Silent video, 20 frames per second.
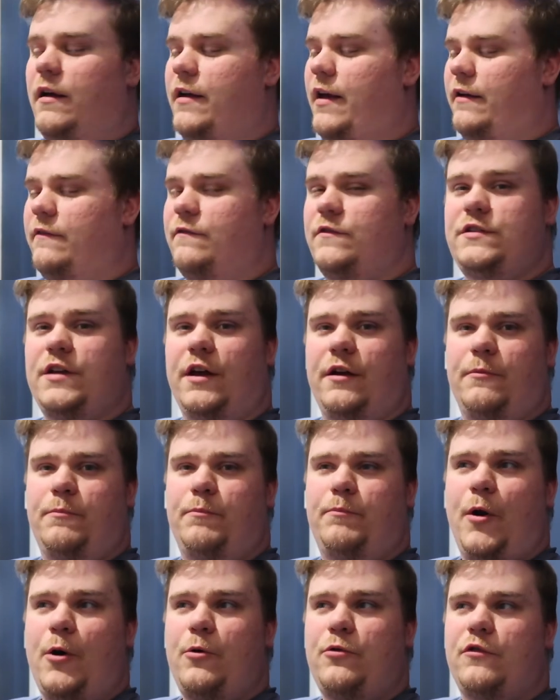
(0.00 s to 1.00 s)
Okay, so
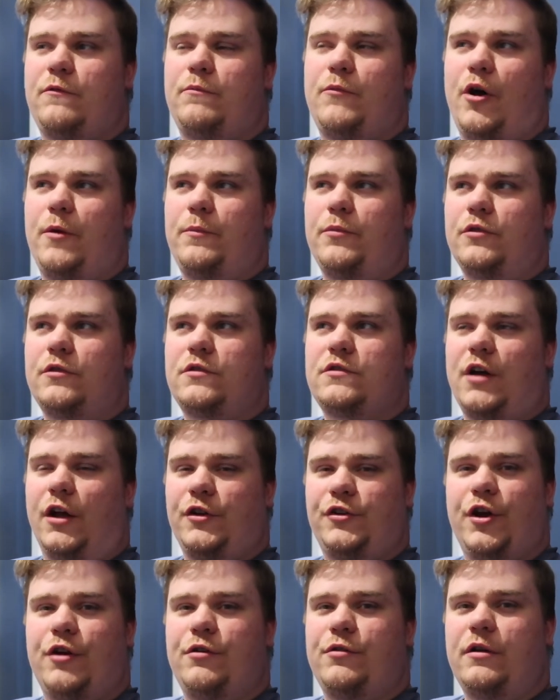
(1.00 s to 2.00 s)
both of my books
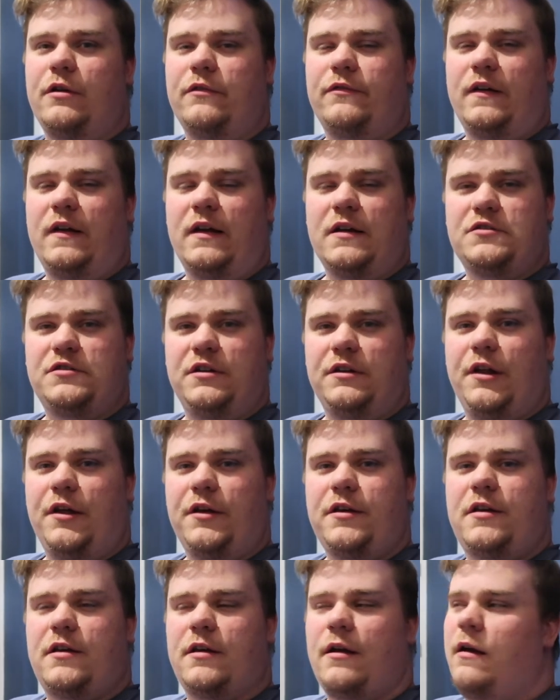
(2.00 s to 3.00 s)
I don't know if I'll actually
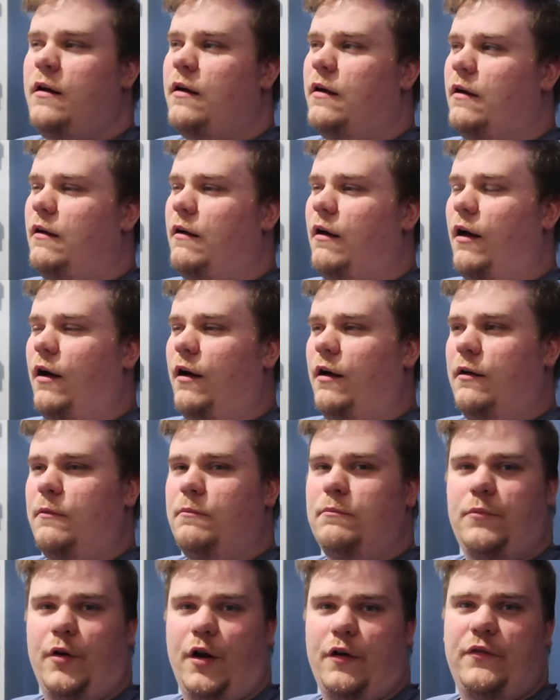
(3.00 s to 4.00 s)
like,
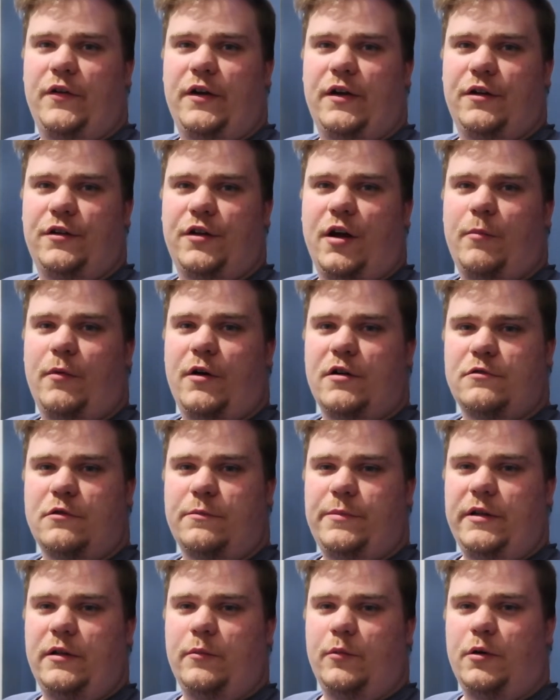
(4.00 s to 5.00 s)
but I figured I might as
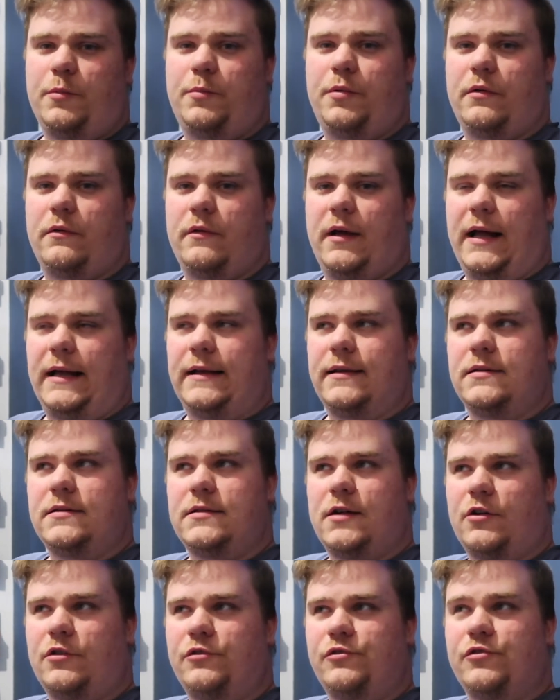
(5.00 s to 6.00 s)
well pick them up
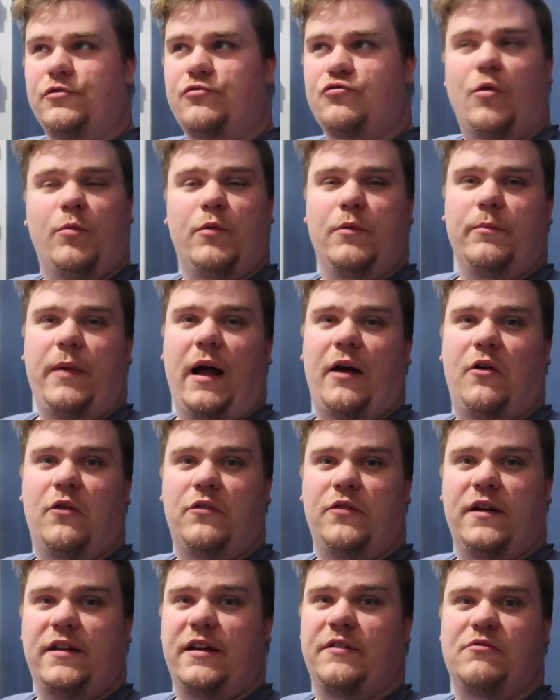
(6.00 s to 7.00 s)
and I can just drop them back
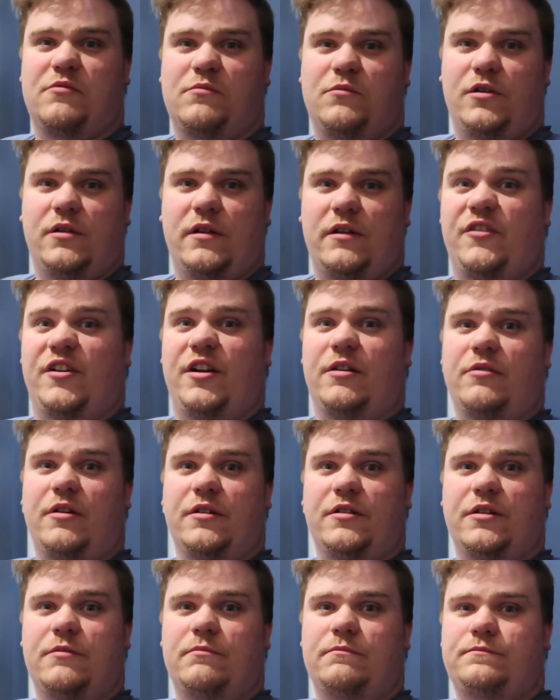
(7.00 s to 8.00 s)
off at a different one if I don't
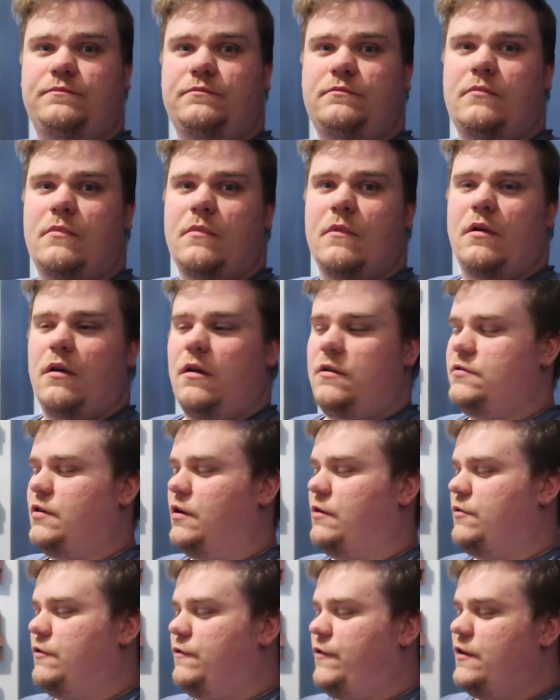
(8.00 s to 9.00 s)
like them.
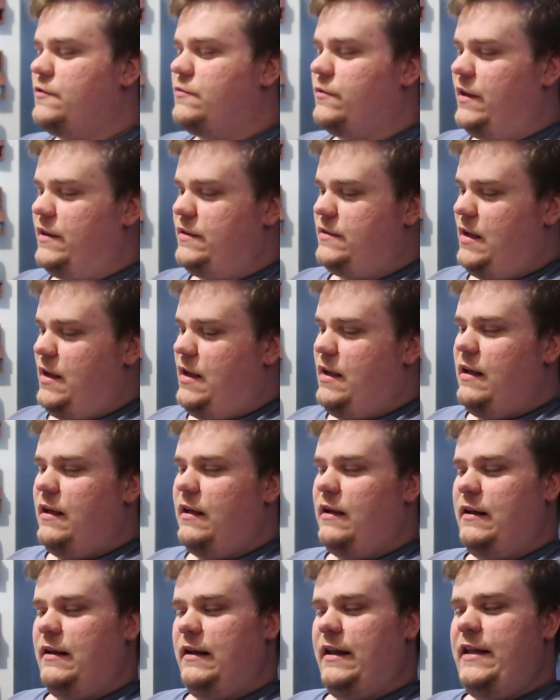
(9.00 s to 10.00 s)
So the first one is
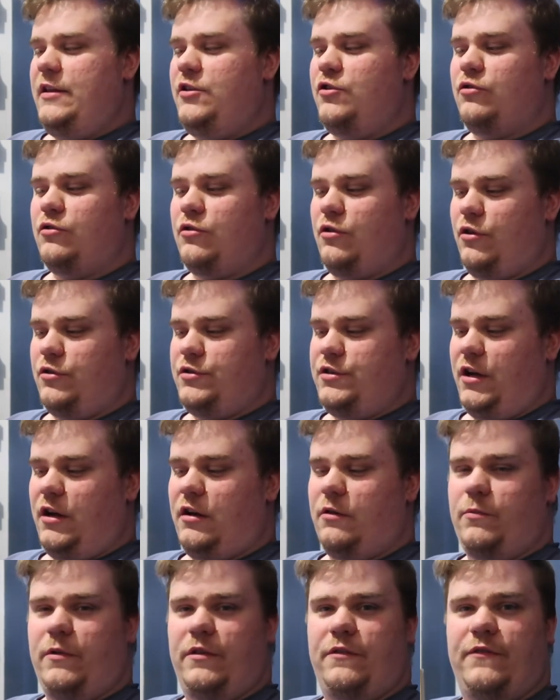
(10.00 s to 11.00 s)
Clean Your
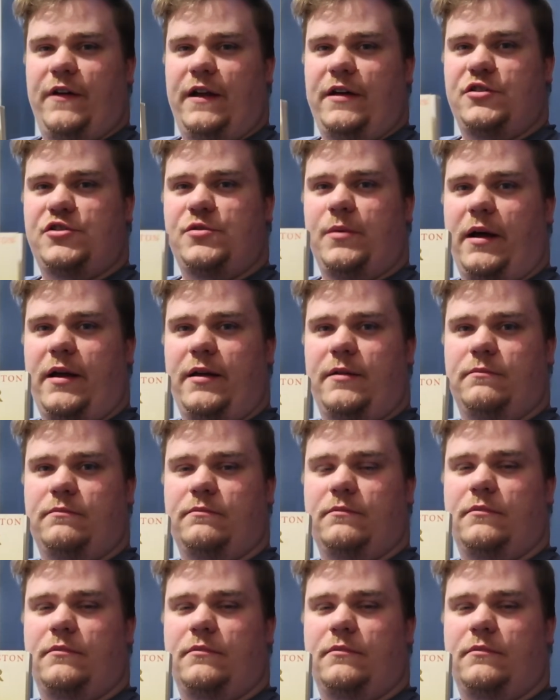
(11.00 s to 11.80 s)
Clutter with Feng Shui.